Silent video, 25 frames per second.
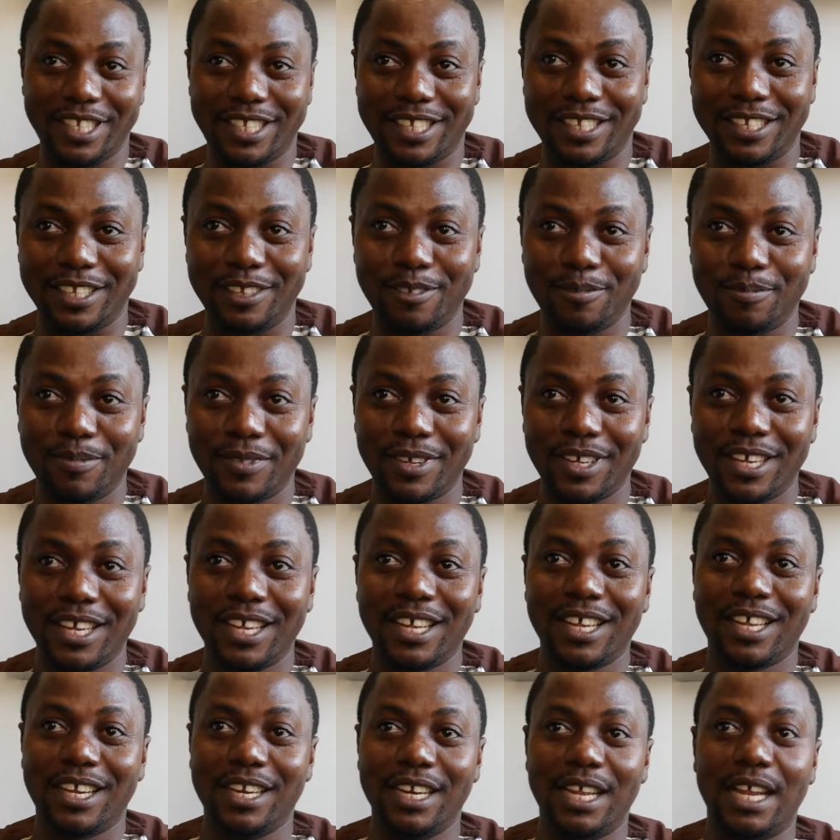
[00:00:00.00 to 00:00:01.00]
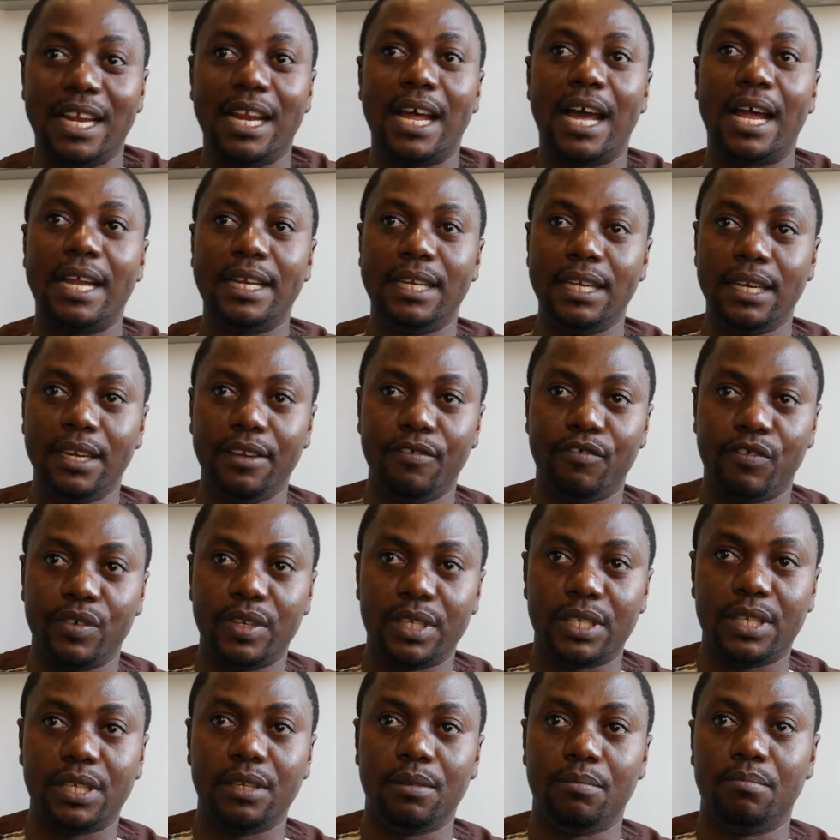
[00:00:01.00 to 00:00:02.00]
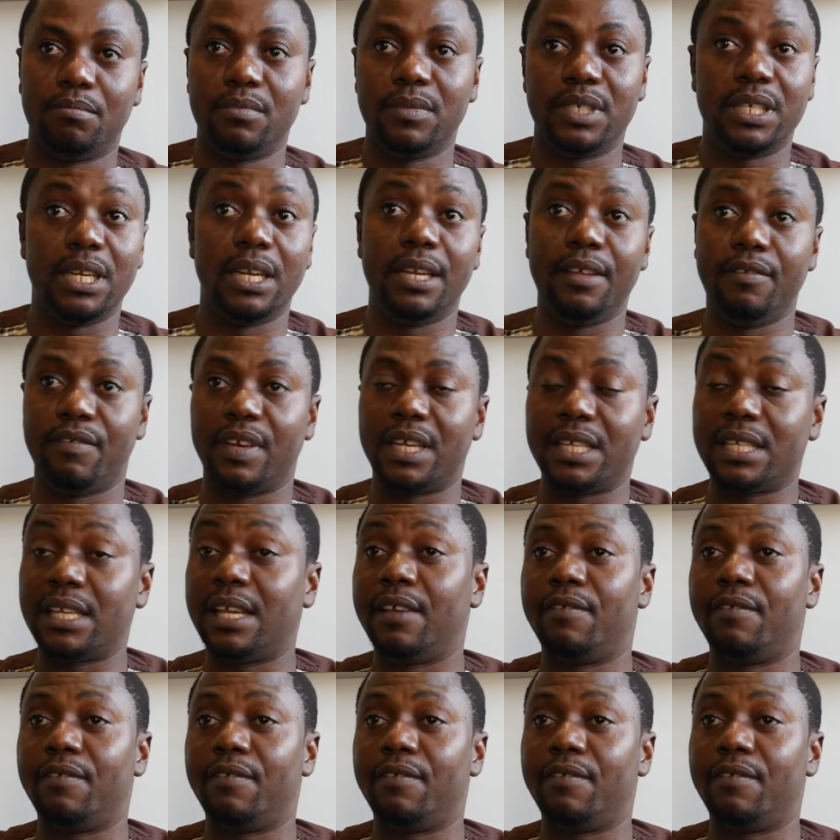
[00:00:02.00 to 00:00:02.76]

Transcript: team. Then our delivery team delivers.